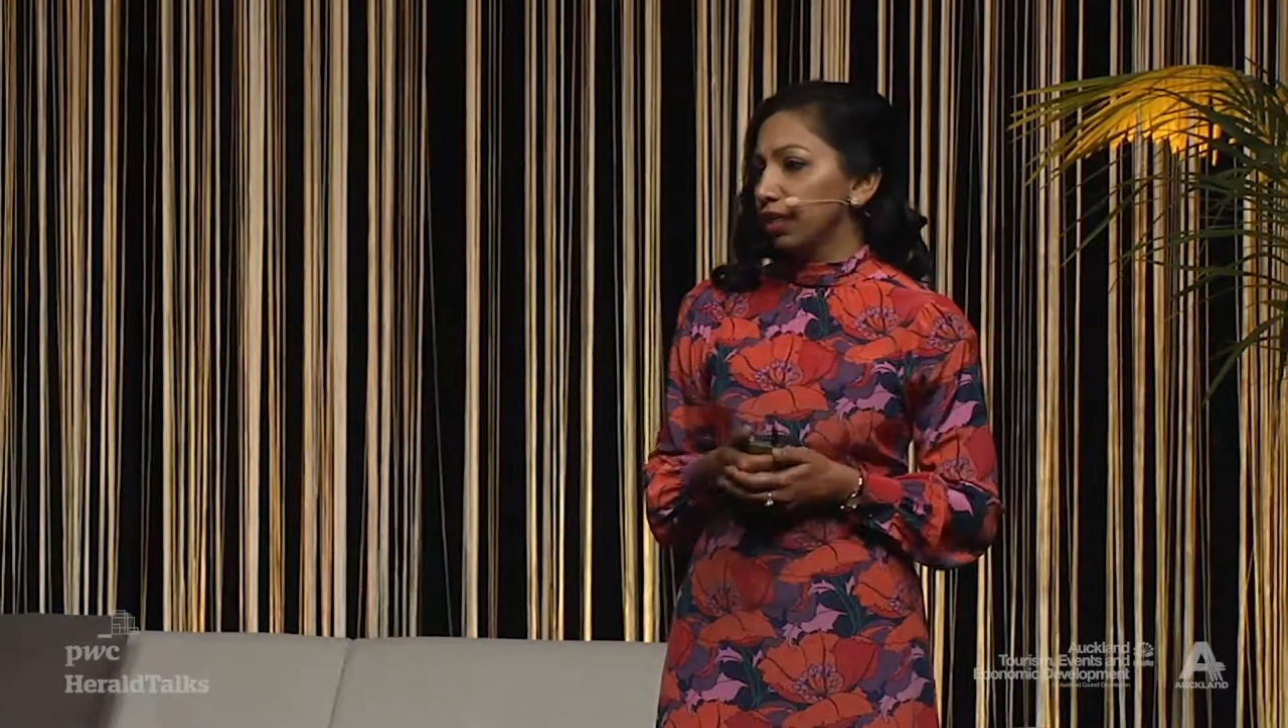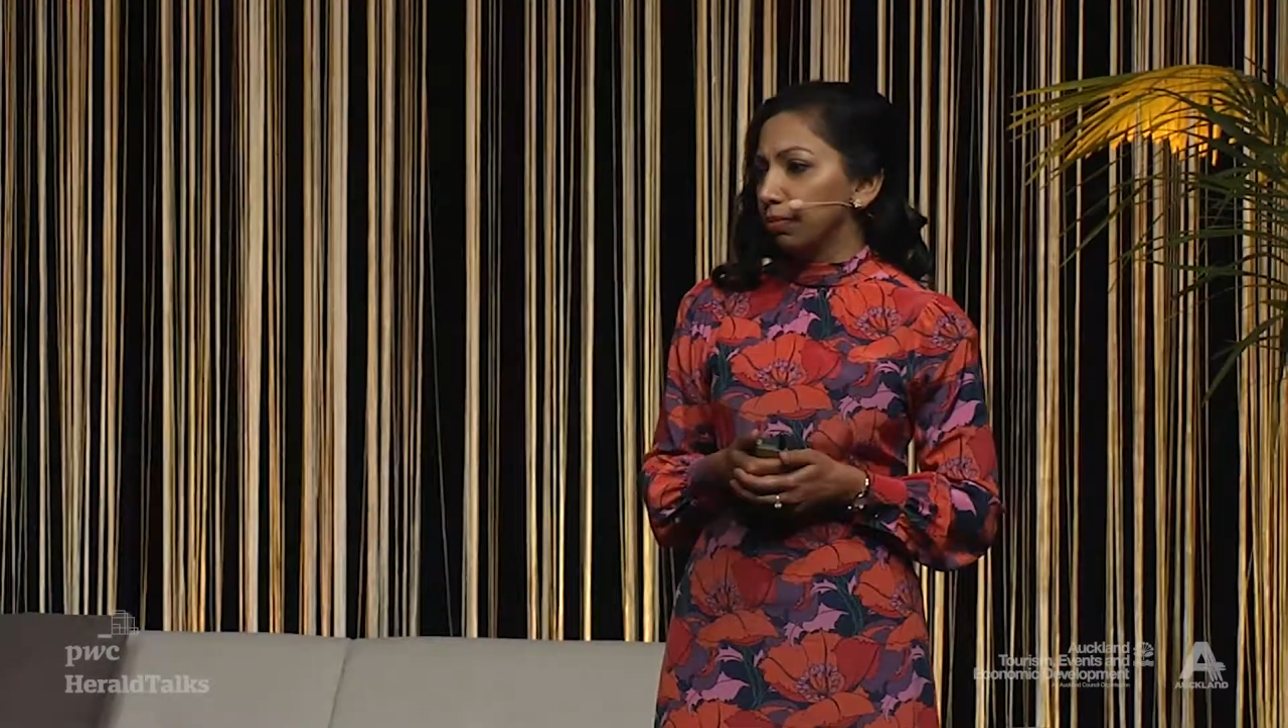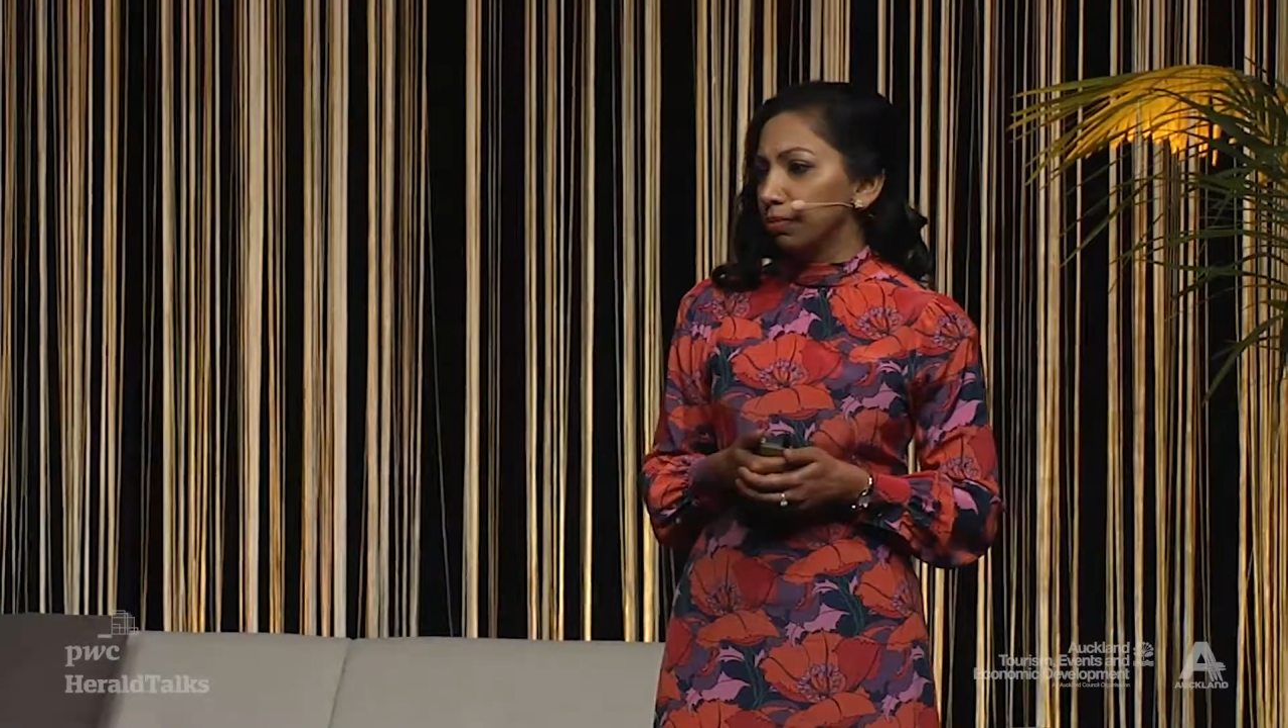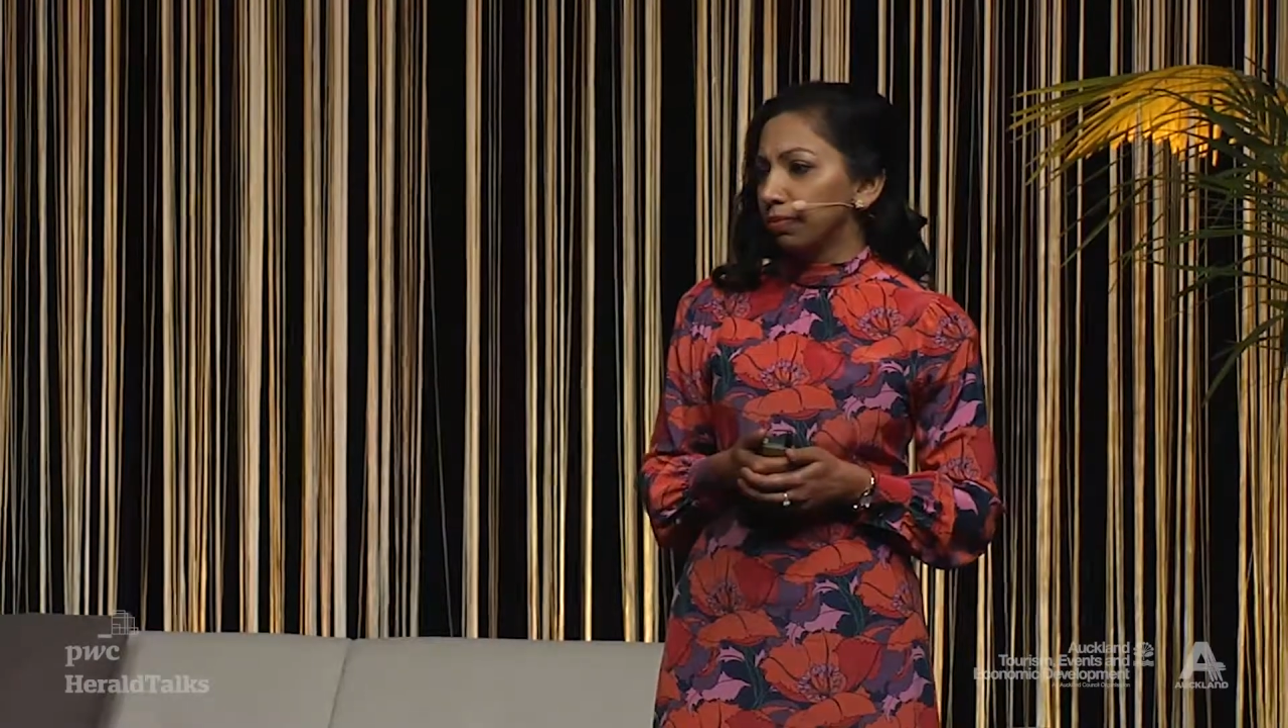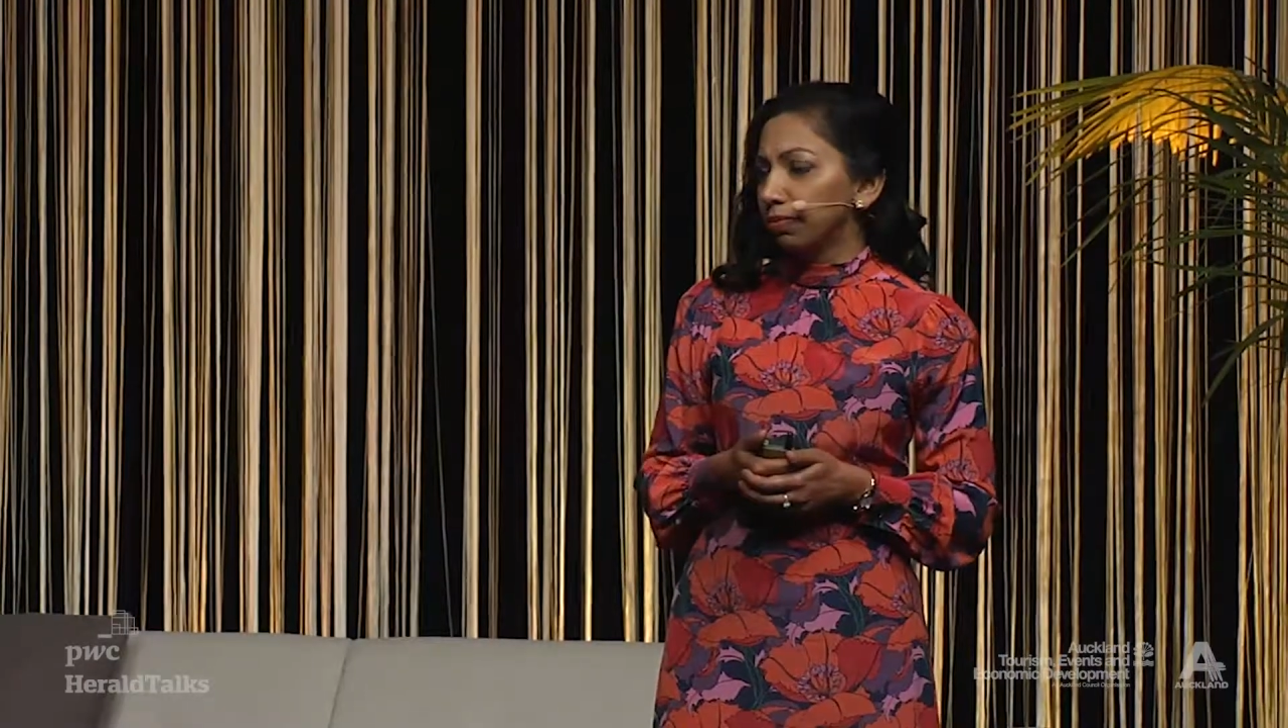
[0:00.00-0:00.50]

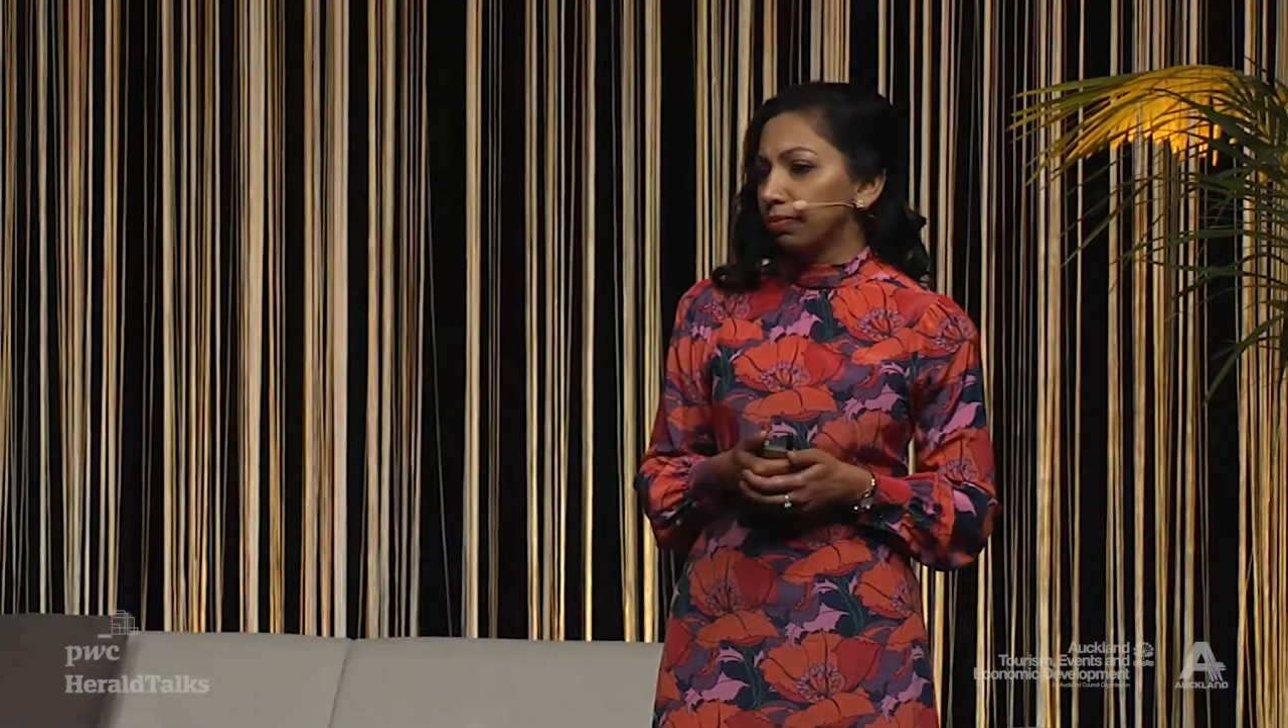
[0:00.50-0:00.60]
them.